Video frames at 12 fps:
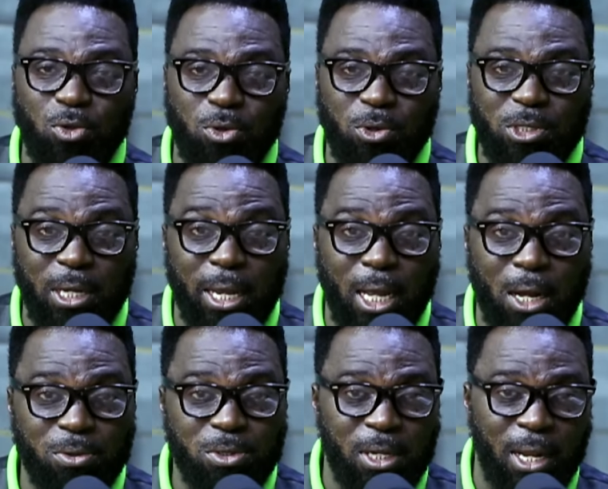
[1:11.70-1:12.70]
no san ye
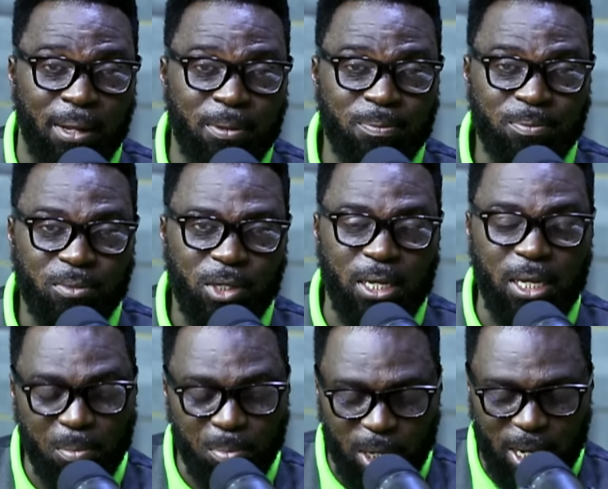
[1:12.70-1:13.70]
counselor e de
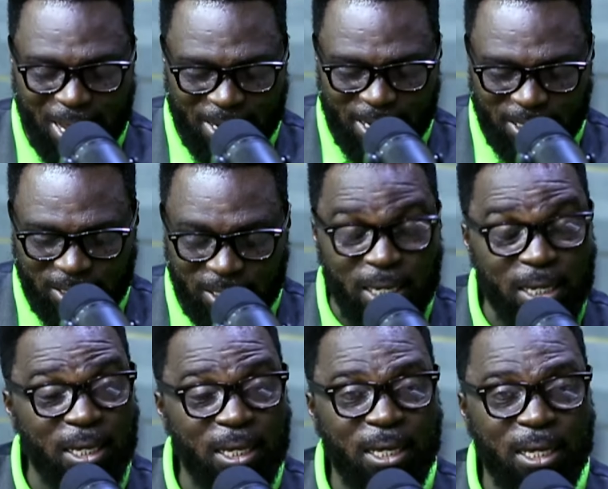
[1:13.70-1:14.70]
mpole ya na isie
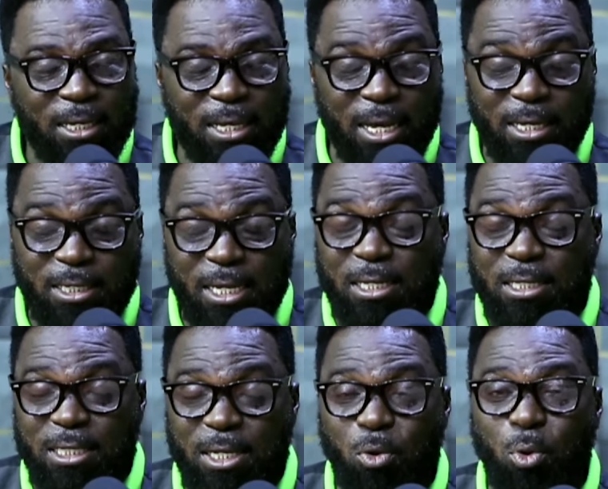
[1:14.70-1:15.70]
ya e de ni
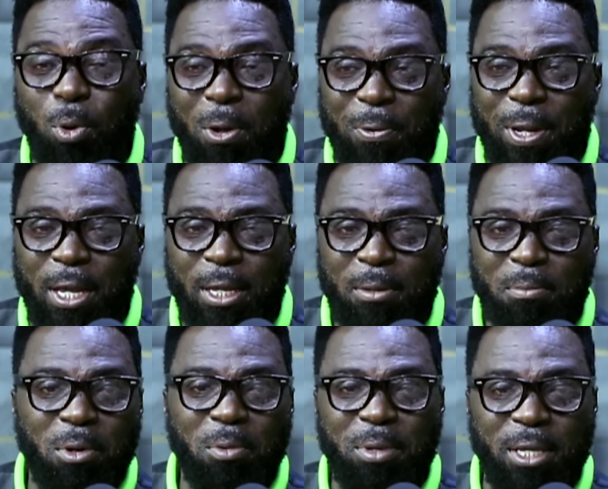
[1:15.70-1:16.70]
die ko ware
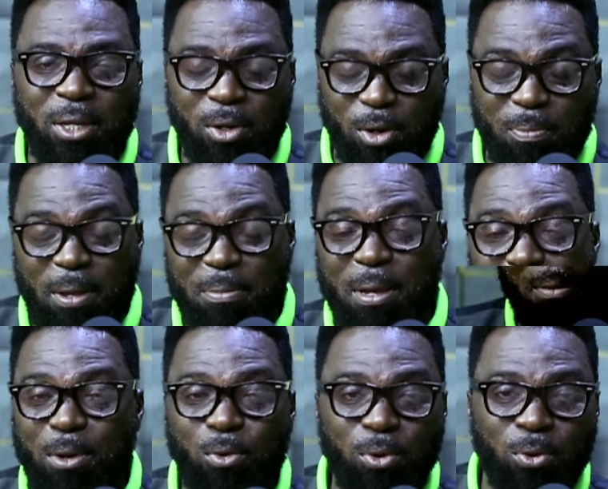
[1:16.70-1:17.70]
mommy oba bia me
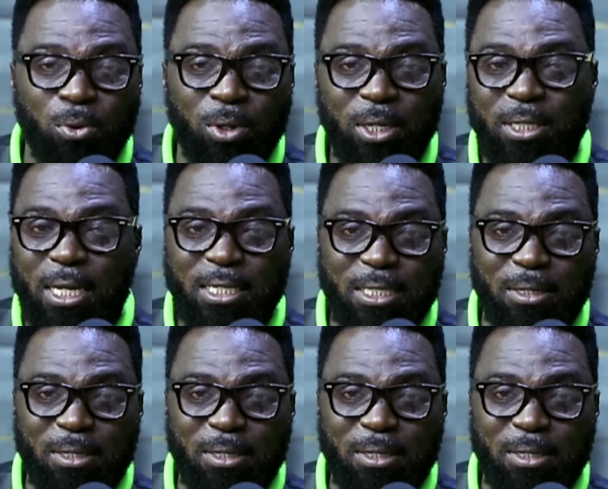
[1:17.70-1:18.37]
hunu daddy